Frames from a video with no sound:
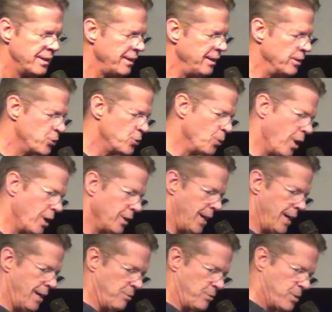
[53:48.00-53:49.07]
into our
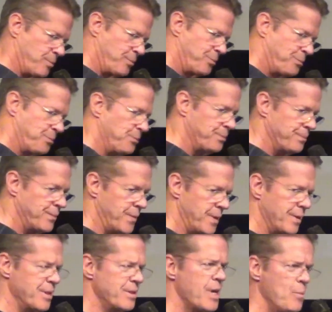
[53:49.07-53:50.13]
lives.
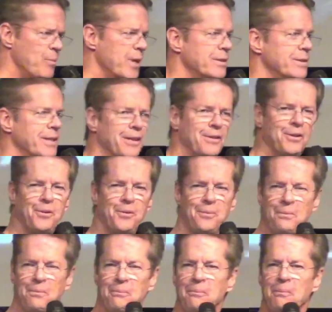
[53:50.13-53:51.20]
Does that make sense?
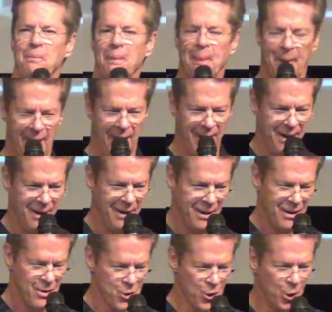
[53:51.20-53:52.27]

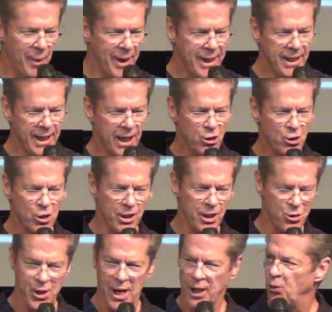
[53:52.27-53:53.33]
So the benediction
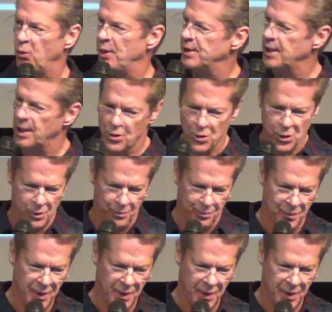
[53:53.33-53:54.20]
is 2 Corinthians